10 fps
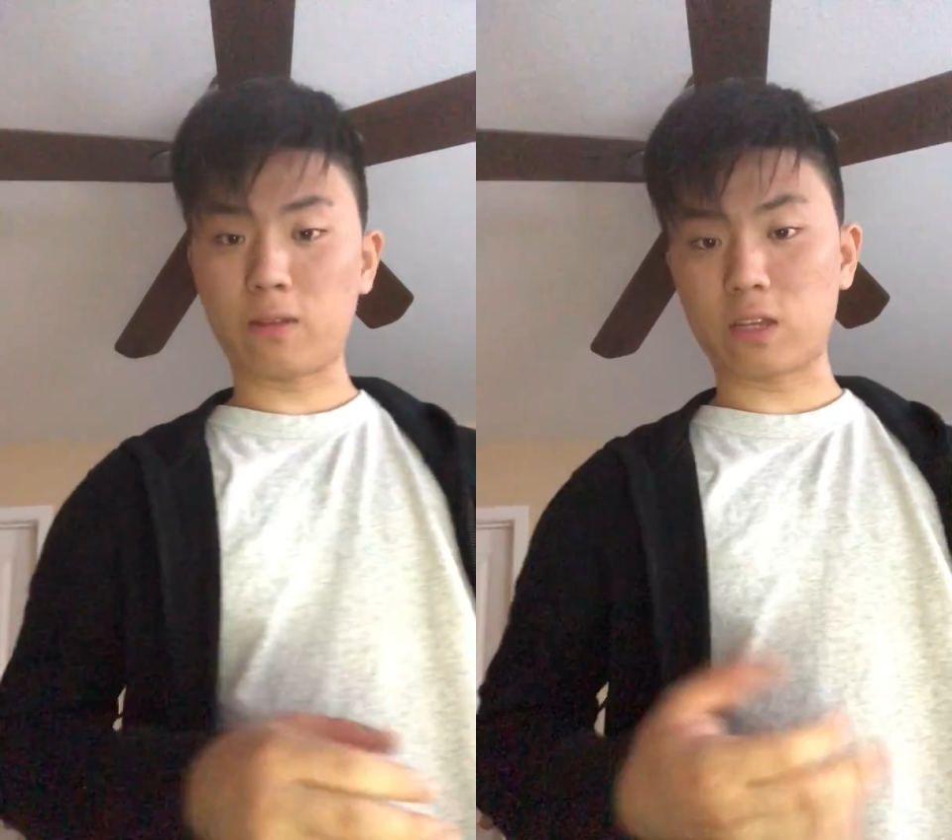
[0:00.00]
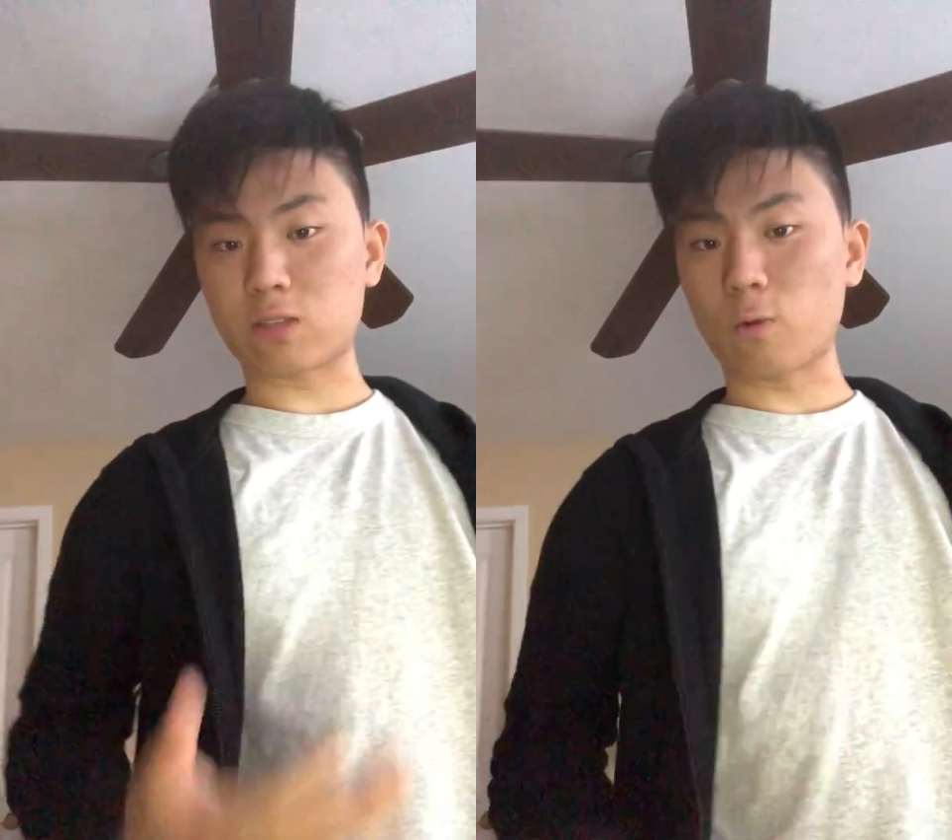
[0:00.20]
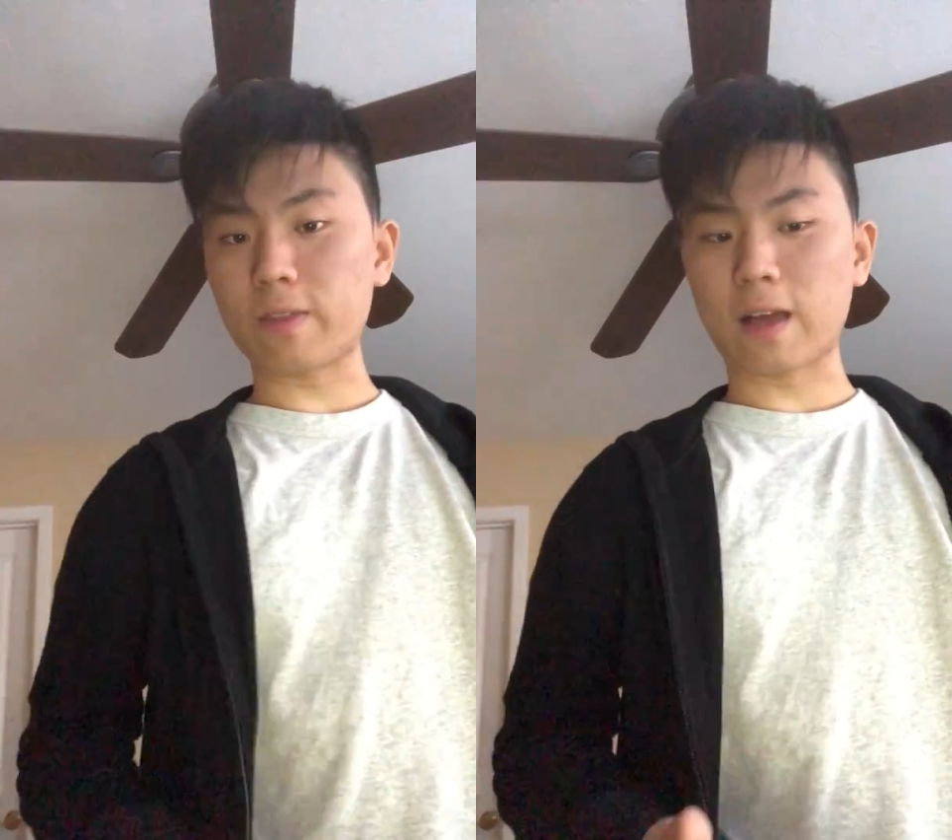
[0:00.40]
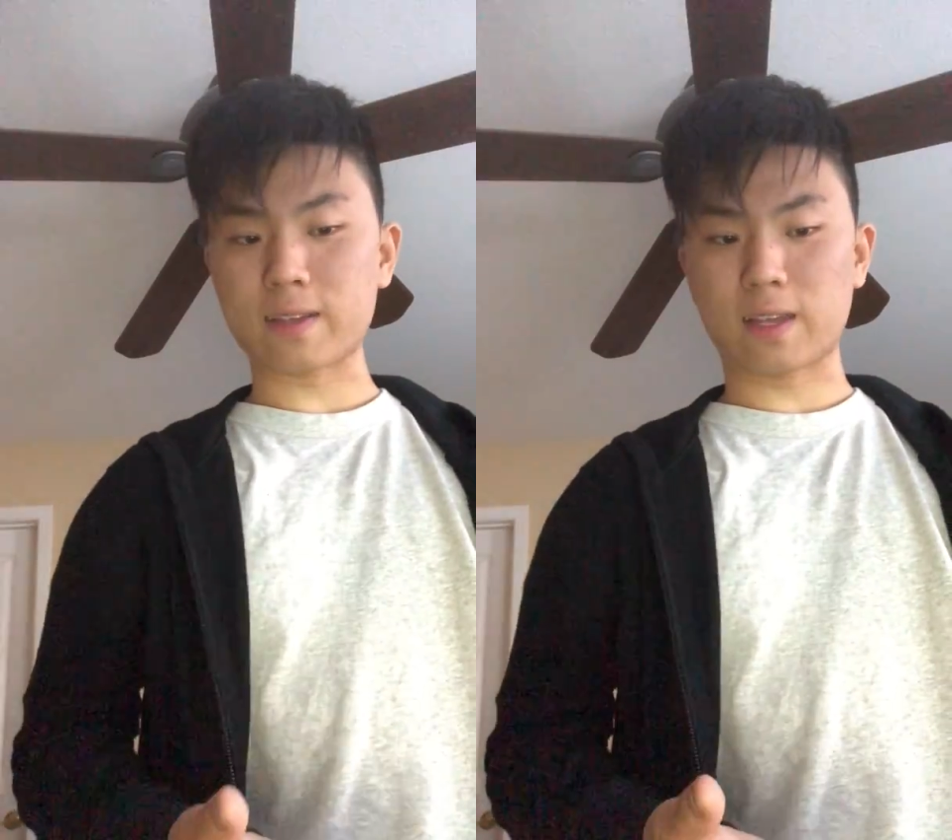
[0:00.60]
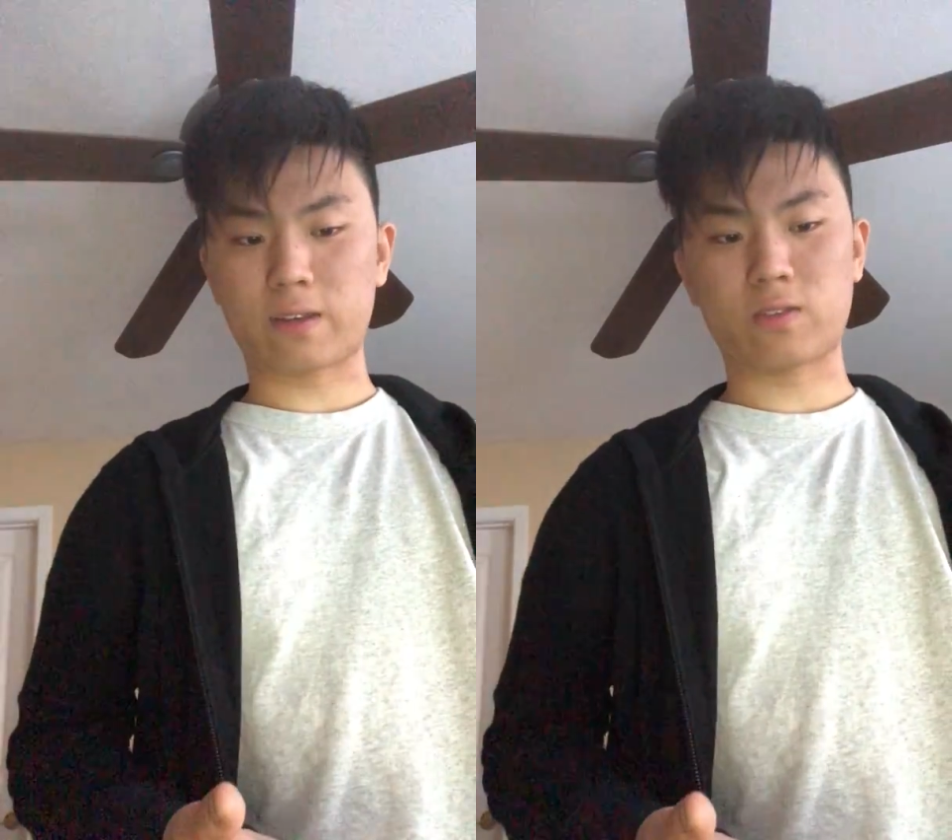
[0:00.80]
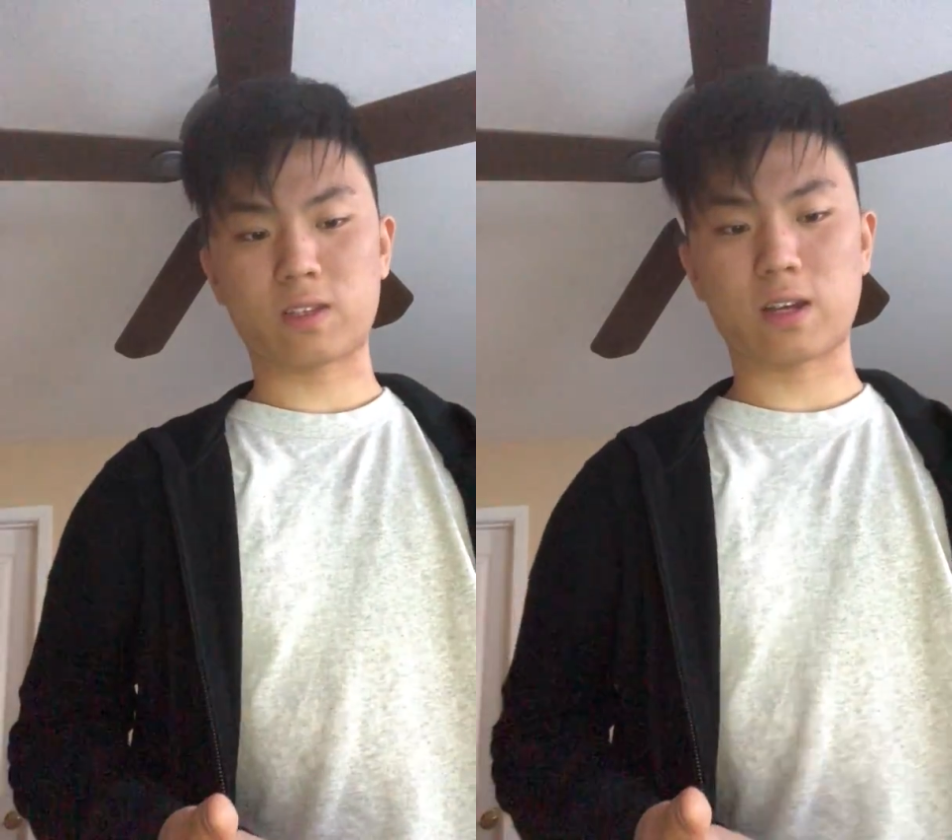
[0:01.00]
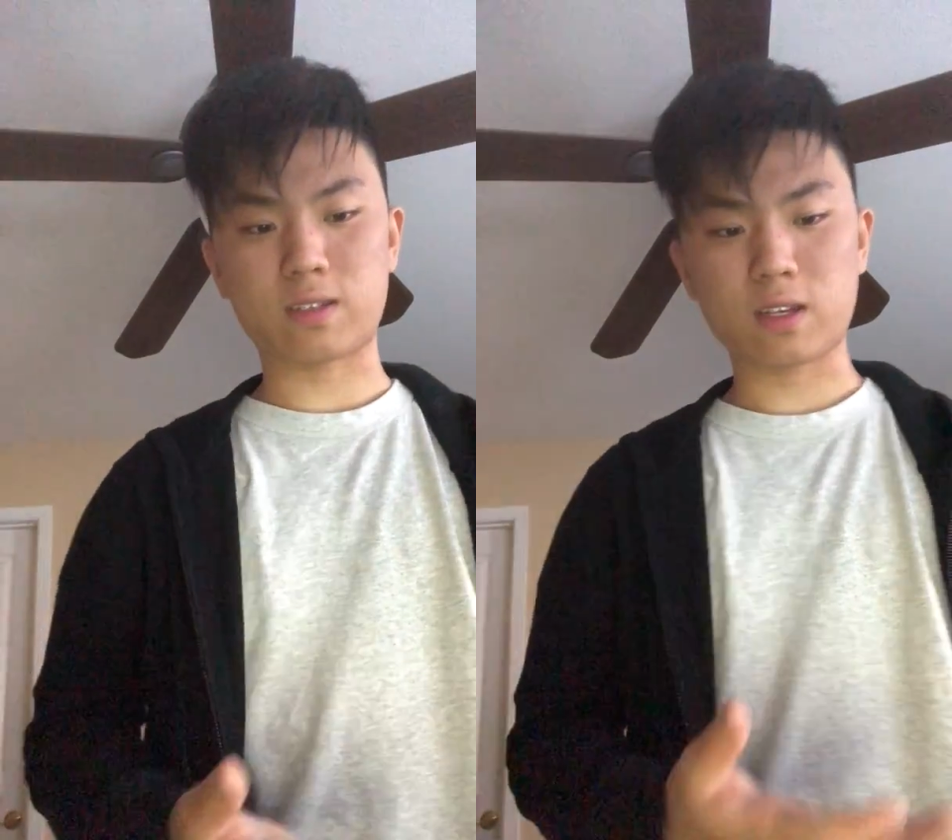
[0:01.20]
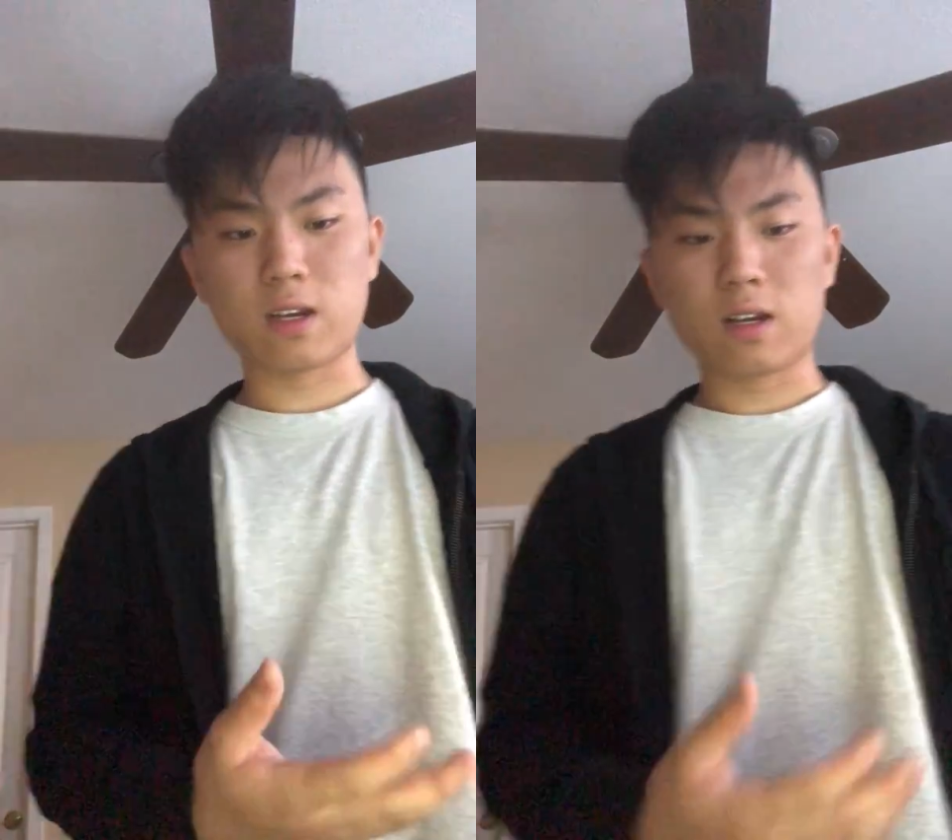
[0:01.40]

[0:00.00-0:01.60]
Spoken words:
this one last exercise.